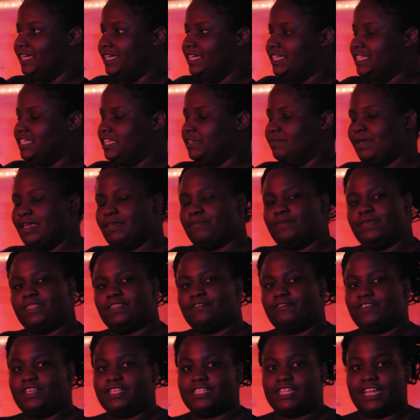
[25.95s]
She may be the
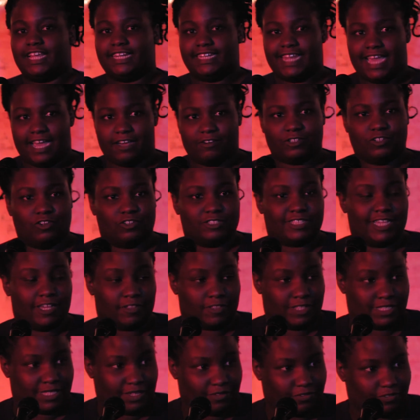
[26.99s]
reason I now cannot tell
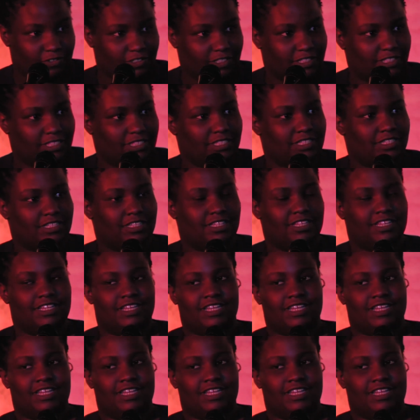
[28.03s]
the difference.